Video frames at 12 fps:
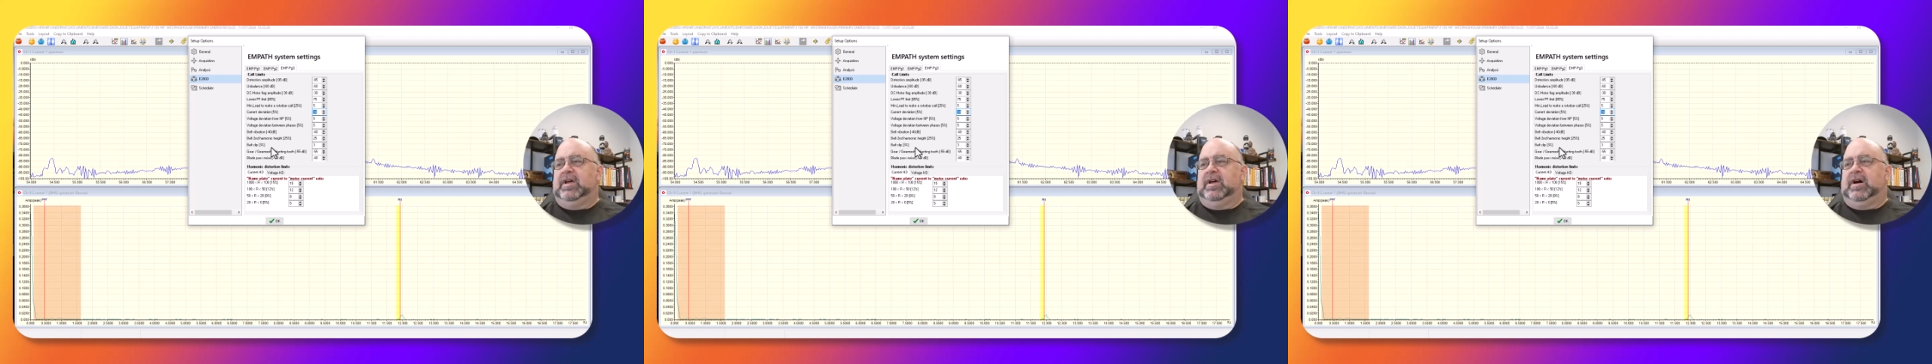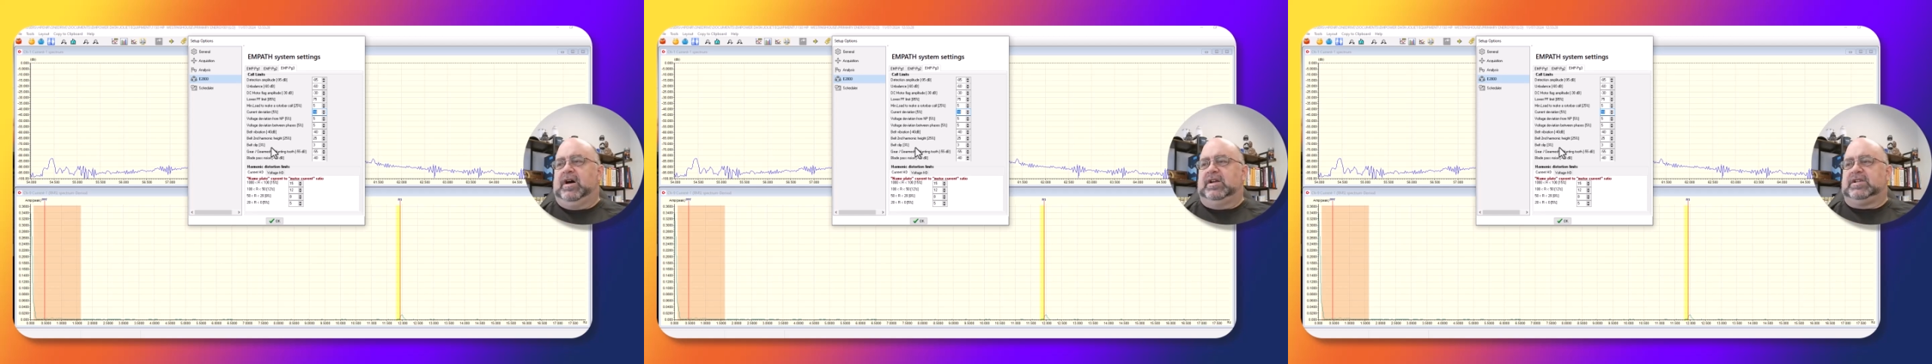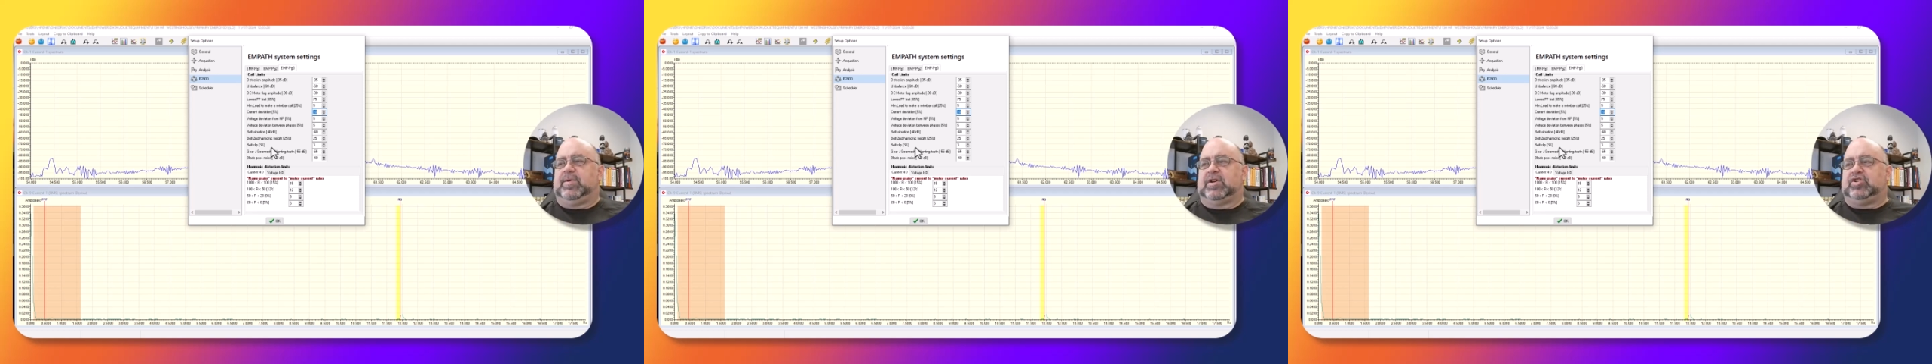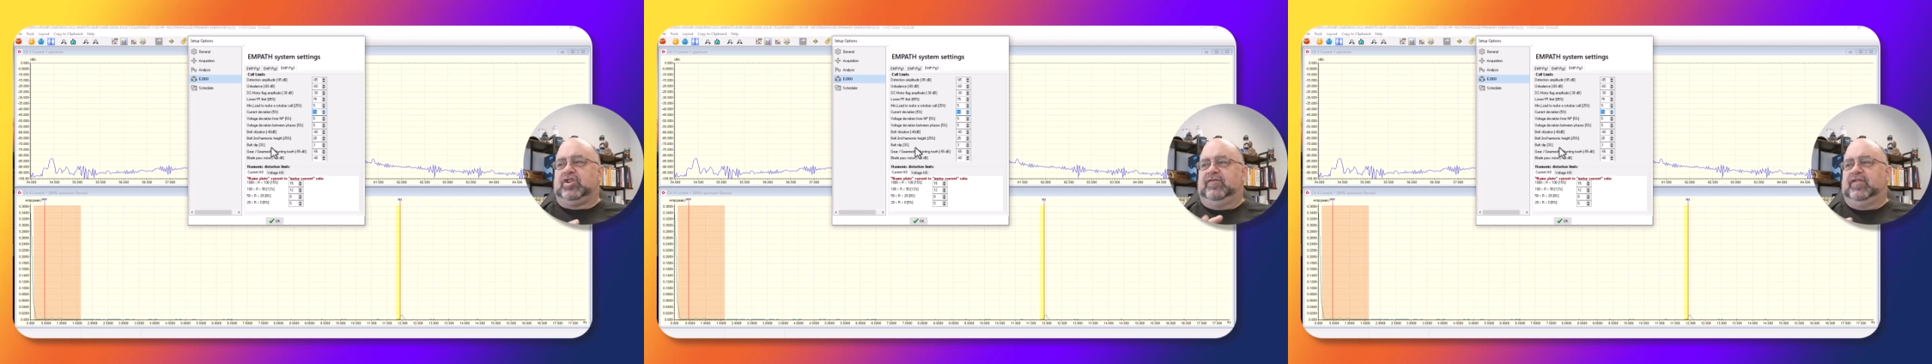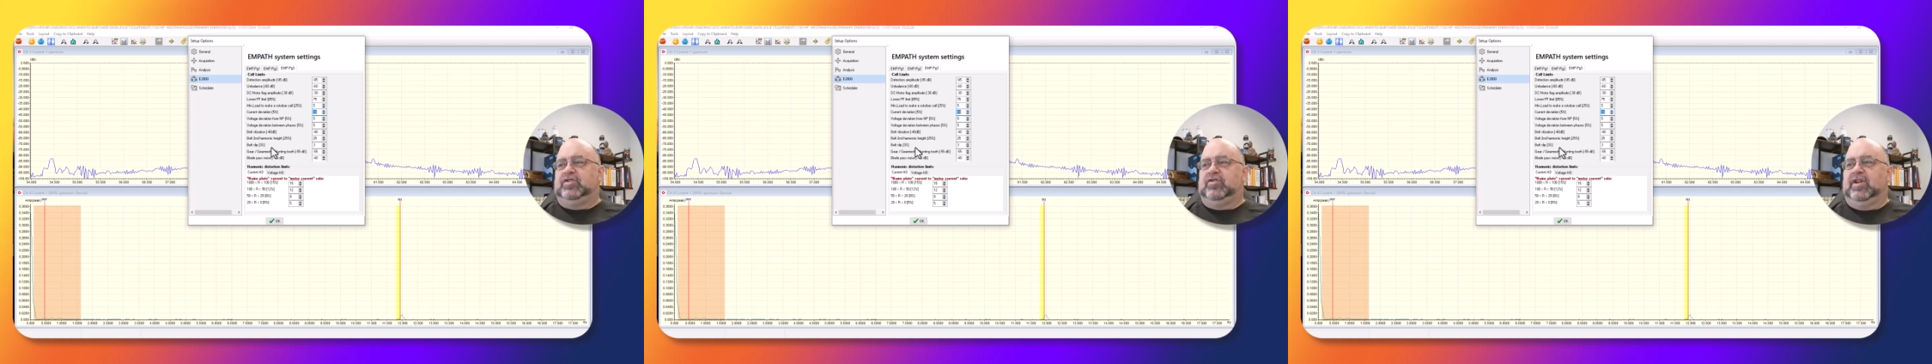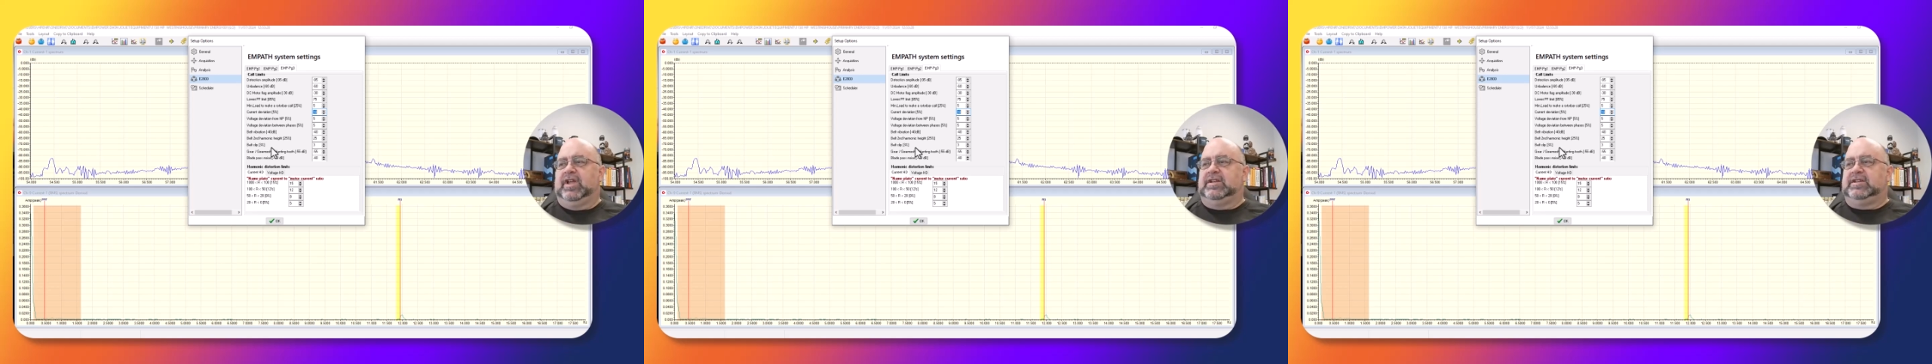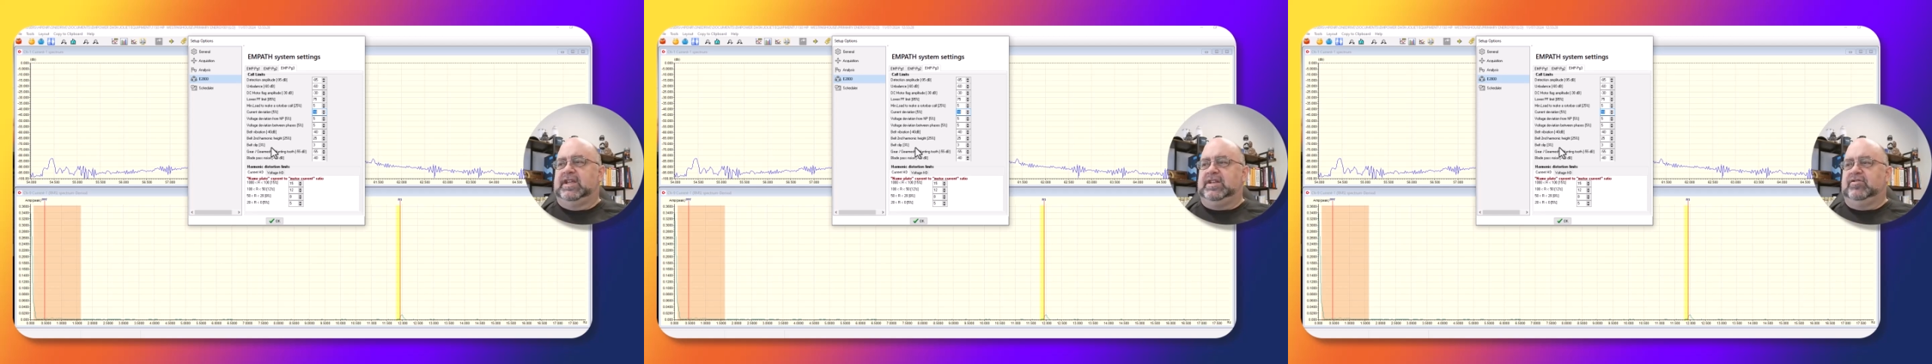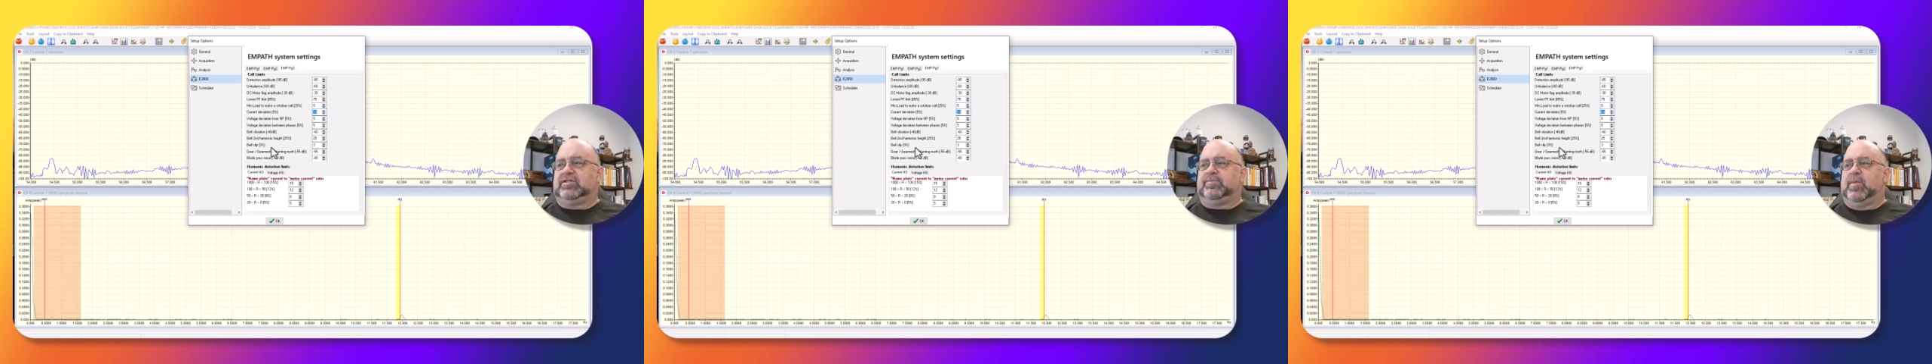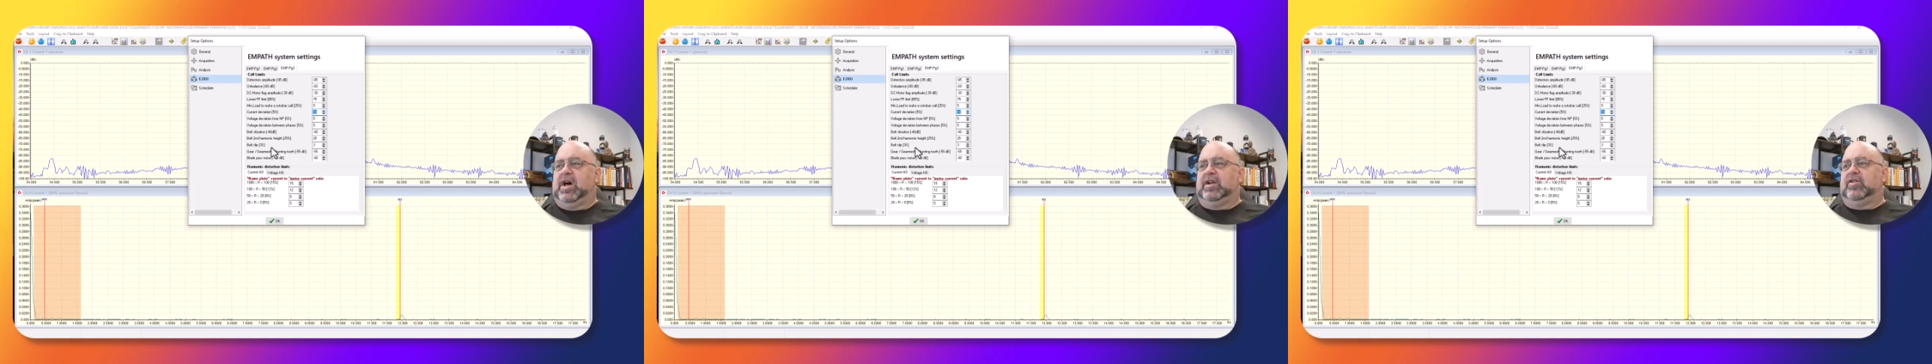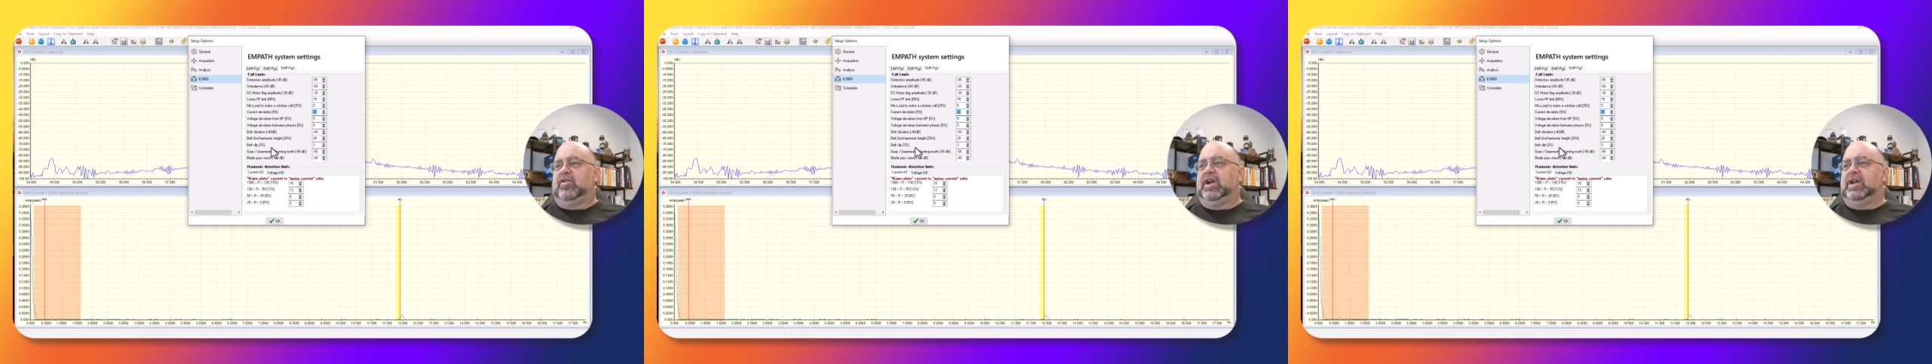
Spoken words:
especially if you're doing continuous monitoring.